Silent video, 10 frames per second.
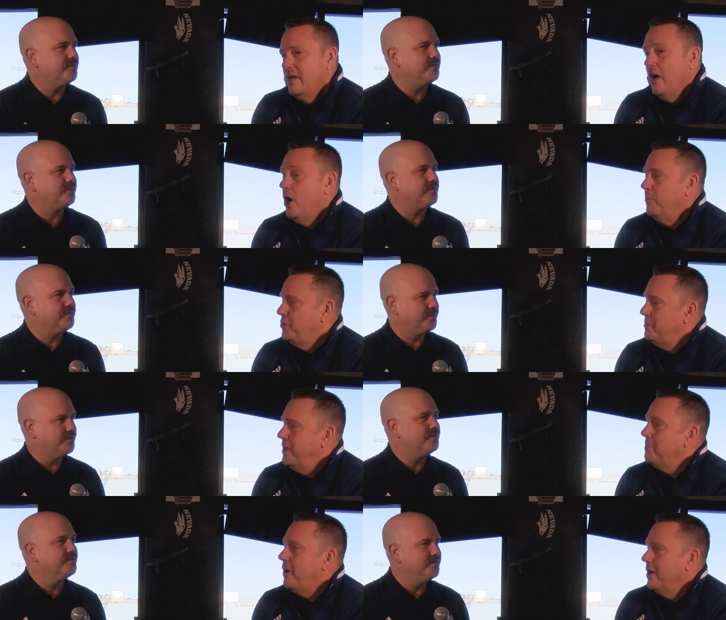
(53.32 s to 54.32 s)
Speaker 1: humbled to
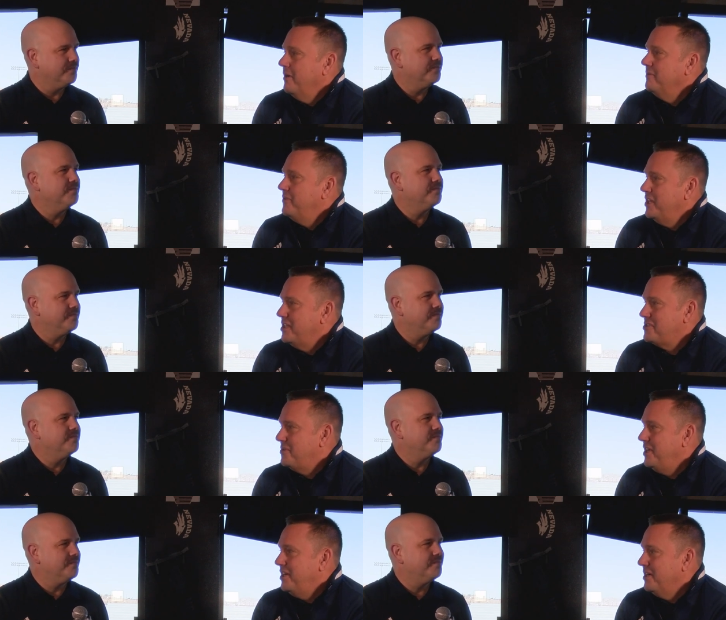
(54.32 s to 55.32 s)
be a part of the
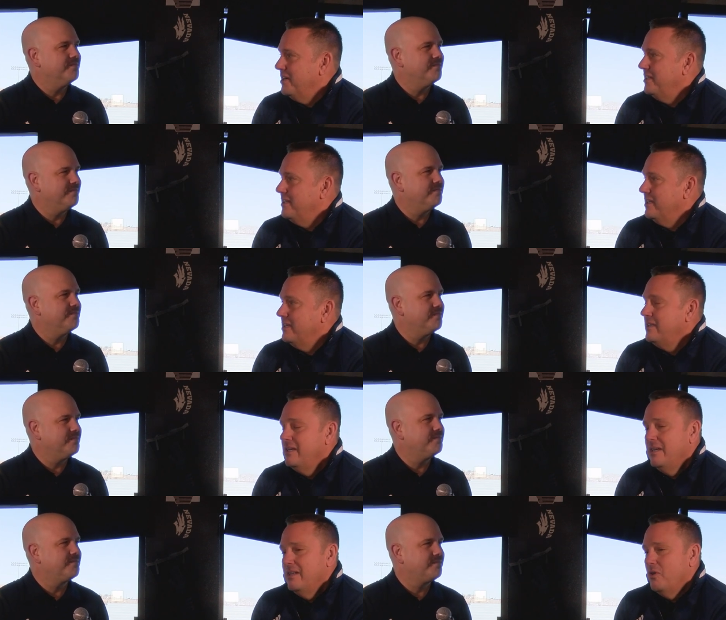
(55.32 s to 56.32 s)
history here and the
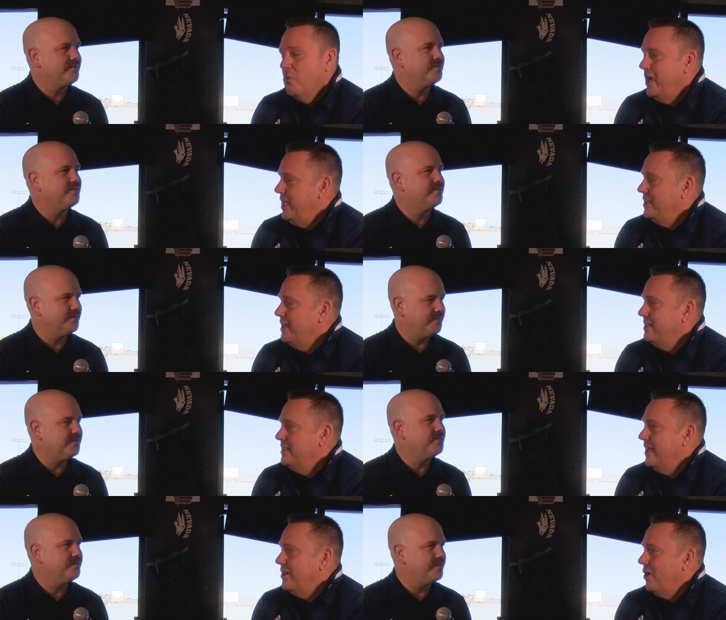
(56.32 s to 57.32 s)
the winning
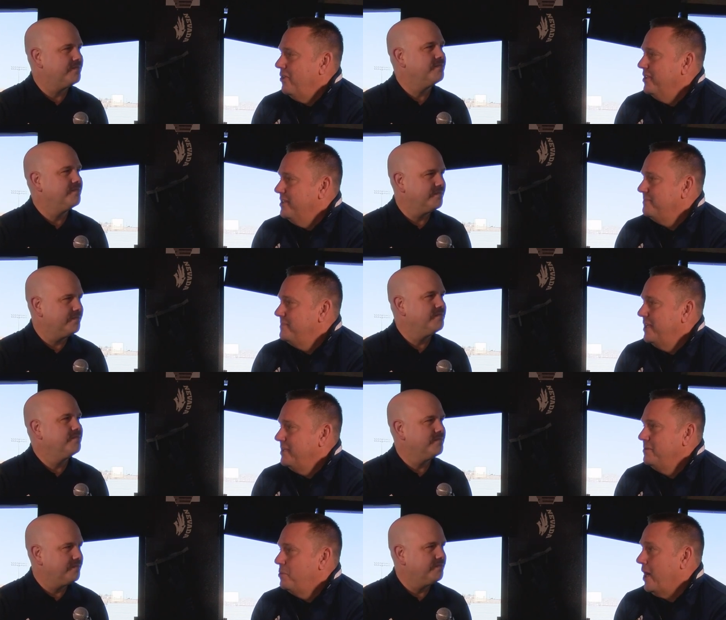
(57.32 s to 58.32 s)
and, and all the, the
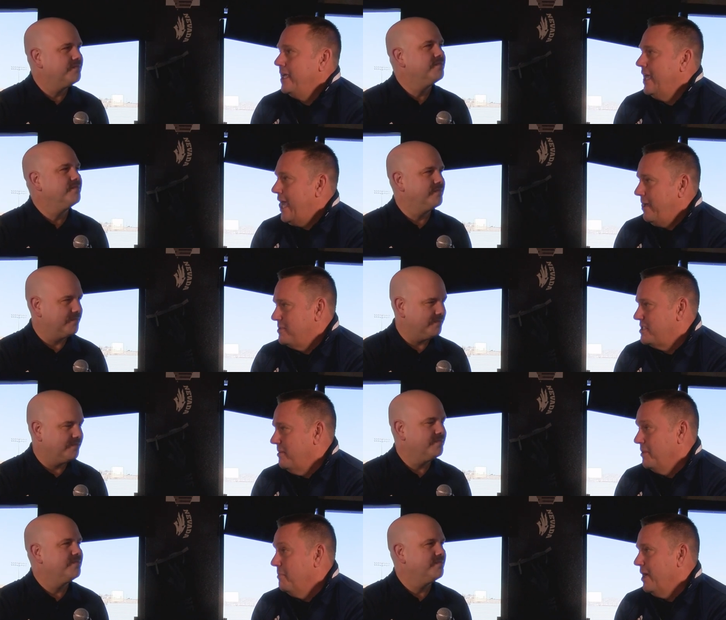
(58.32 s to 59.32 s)
great games,
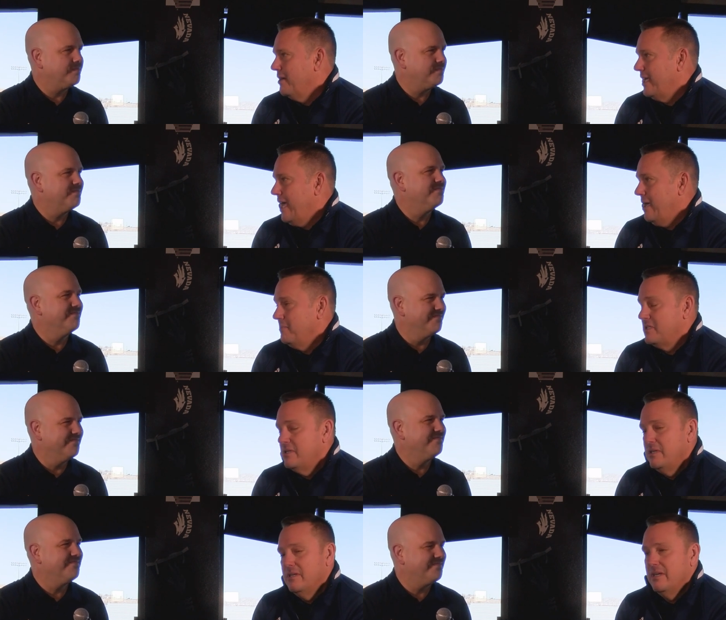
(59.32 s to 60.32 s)
some of the better
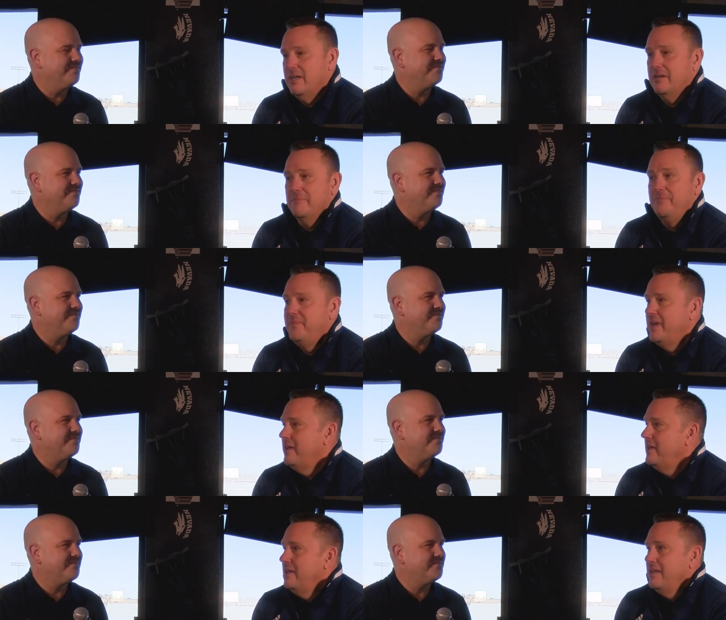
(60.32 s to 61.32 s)
games. Um,
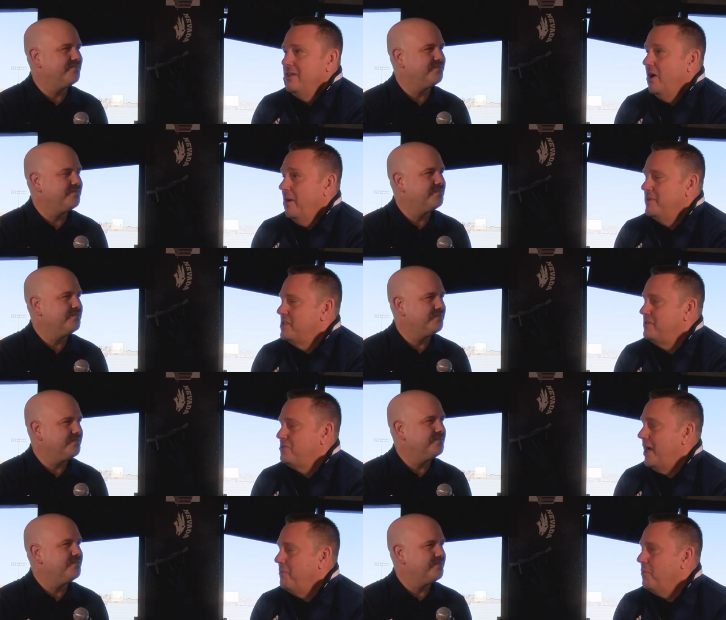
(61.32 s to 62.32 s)
you know, I'm just
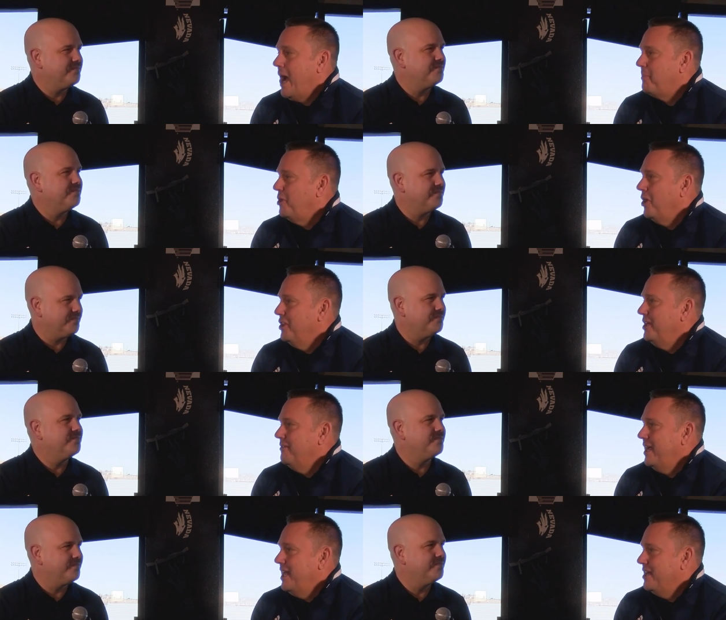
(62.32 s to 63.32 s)
trying to wrap it all in
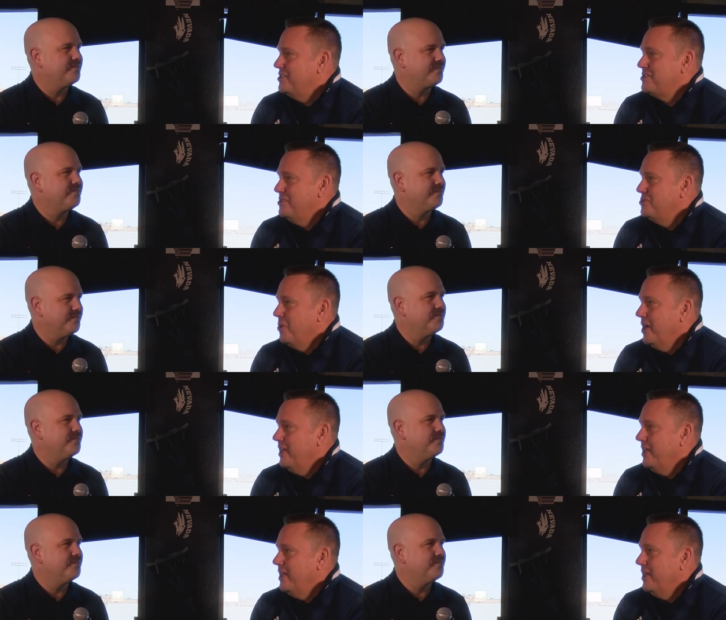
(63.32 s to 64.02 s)
right now. Just enjoy